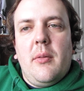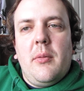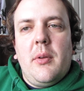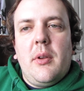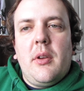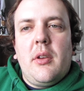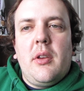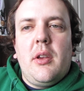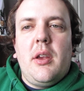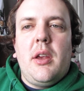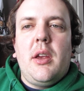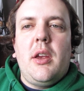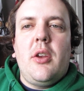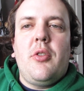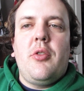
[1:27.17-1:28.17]
but
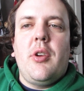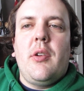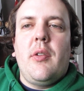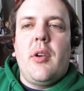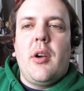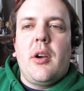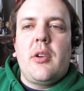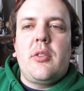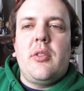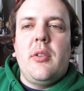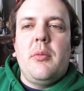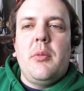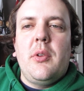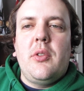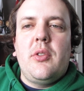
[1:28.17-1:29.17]
Trevor
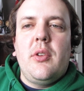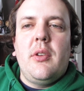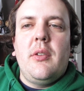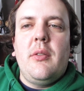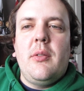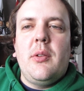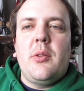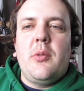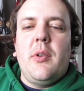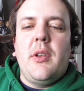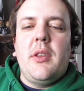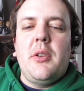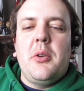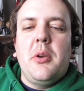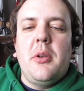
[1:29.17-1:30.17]
Harkson was was
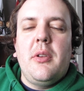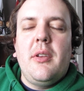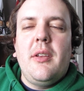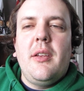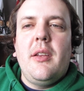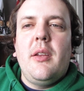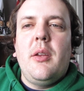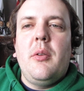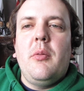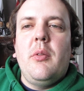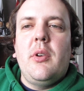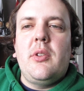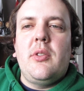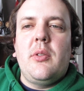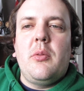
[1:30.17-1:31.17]
quite good.
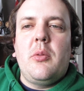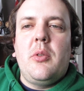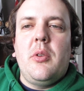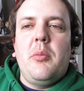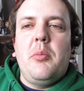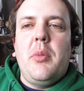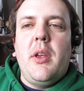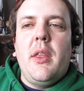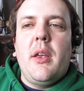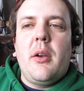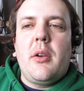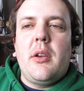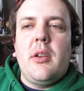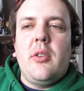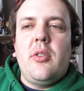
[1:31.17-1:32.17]
Was couldn't be there
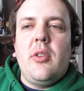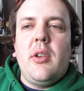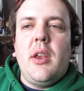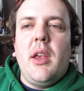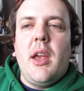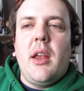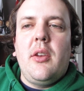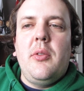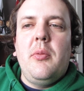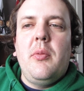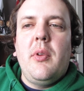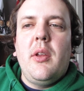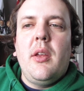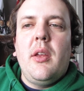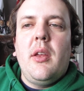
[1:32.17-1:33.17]
because he had to,
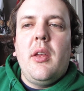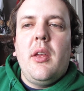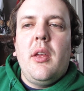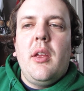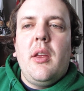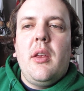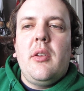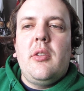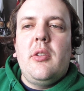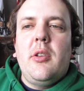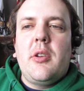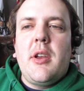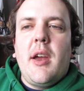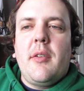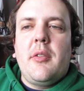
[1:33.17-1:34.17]
to
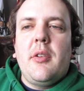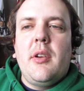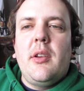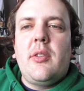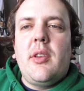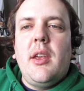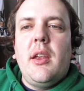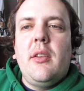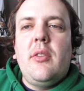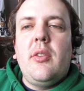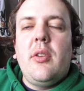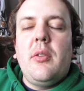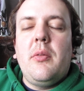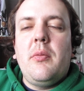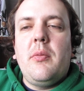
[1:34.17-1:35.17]
look after his
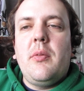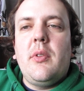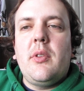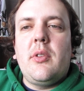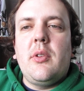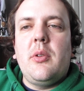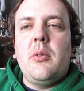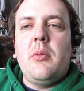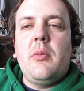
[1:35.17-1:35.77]
kids. So,